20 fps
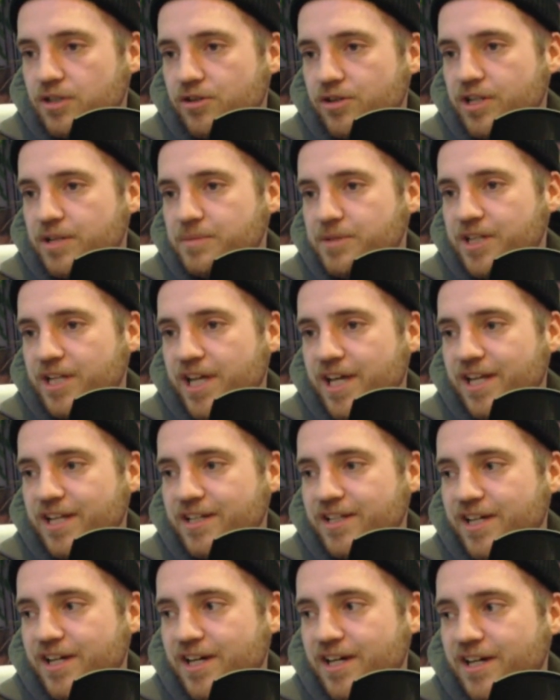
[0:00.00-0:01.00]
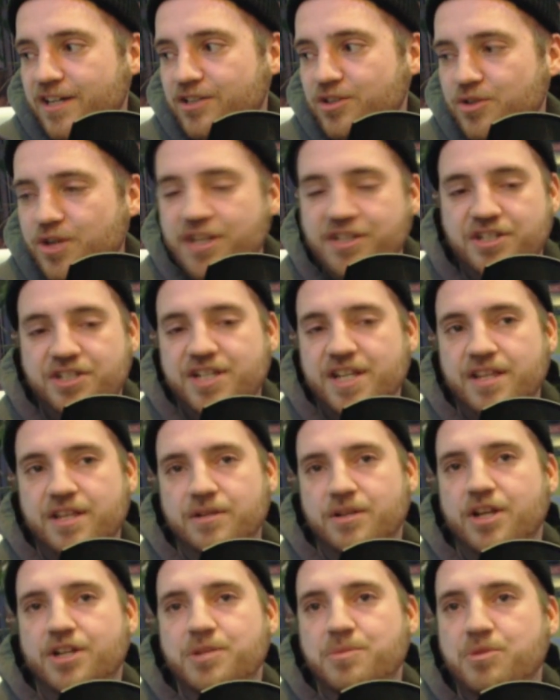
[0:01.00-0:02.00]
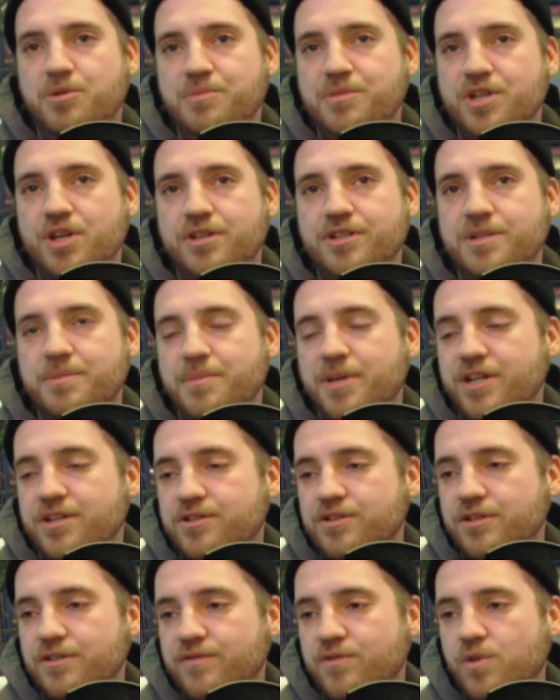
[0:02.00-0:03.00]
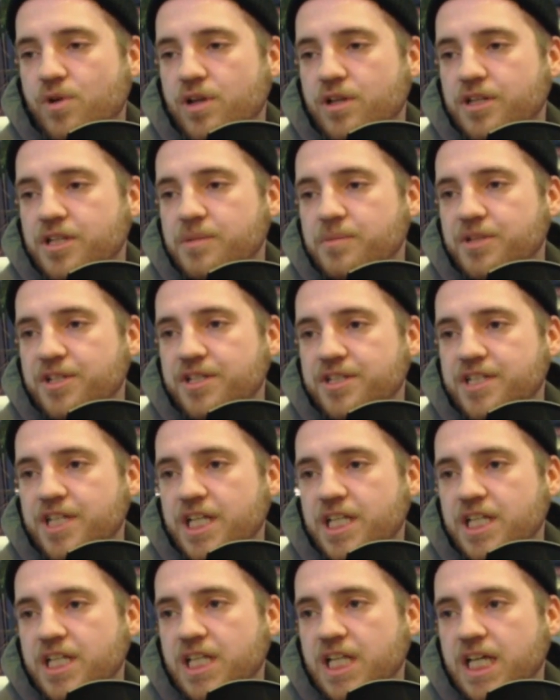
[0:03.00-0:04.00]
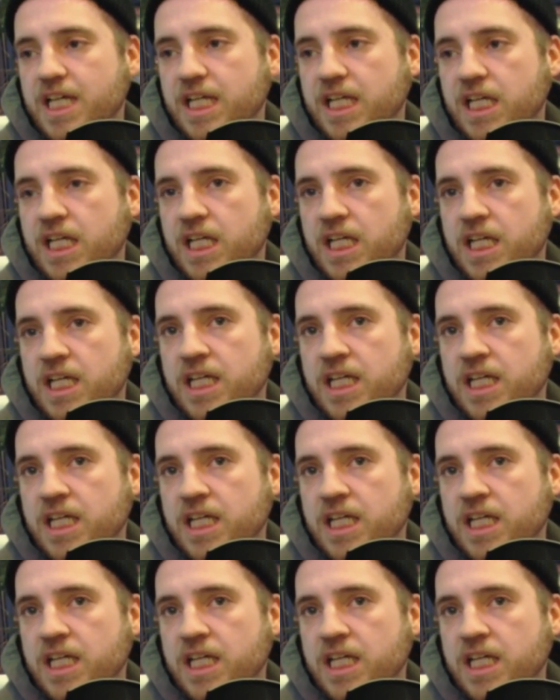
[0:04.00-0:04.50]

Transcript: you know what I mean. And so not to say that, like, to put me on some pedestal of quality, but to say that like.